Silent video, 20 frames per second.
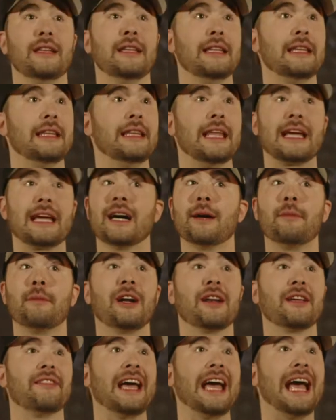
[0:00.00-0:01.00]
They come out
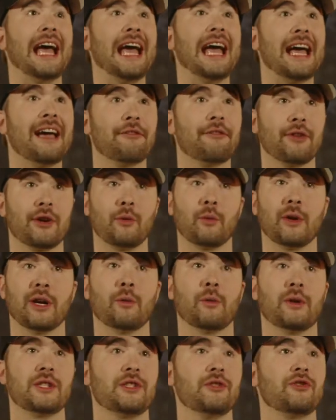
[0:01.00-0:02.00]
of everywhere
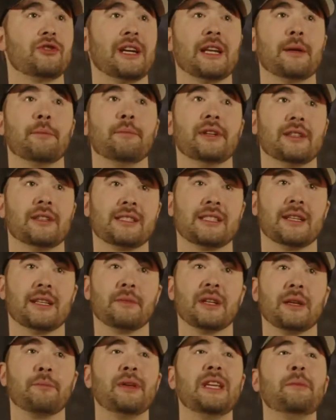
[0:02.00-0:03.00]
once you try to build
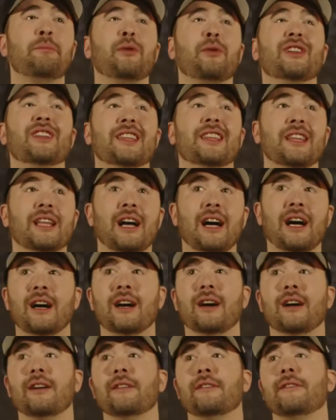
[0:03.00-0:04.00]
something. People
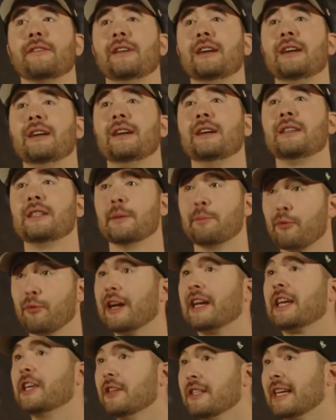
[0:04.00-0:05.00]
love to
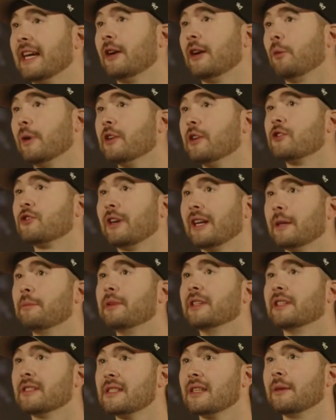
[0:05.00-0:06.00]
break you down when you're trying to
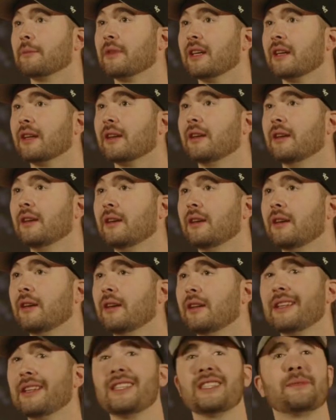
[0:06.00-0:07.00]
build something.
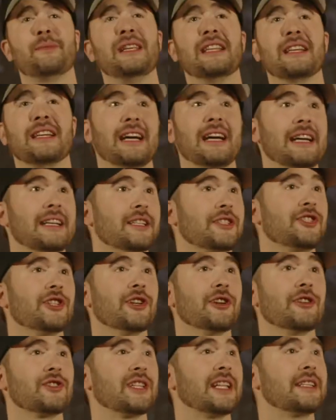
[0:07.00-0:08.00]
Let us be the kind of
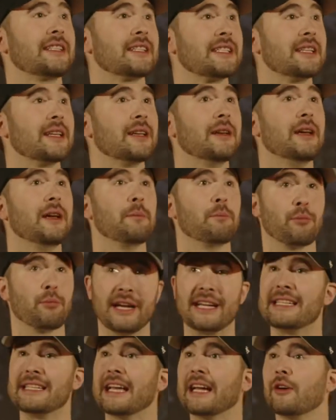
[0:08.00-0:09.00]
church that doesn't
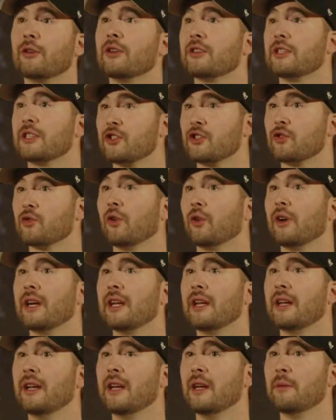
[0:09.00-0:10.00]
break down or destroy,
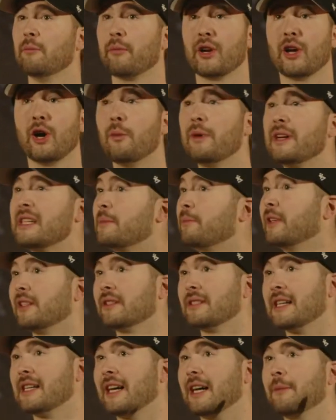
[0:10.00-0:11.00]
but always
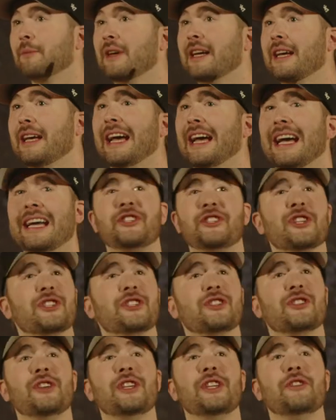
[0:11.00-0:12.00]
builds up. And just
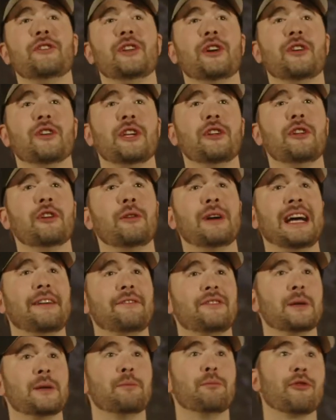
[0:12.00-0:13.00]
so you know, you don't have
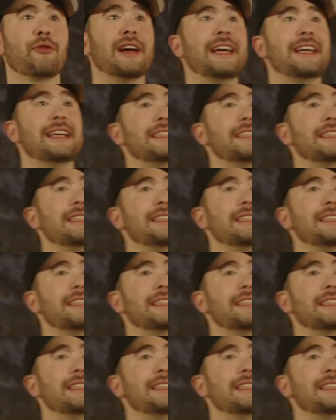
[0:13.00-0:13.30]
to break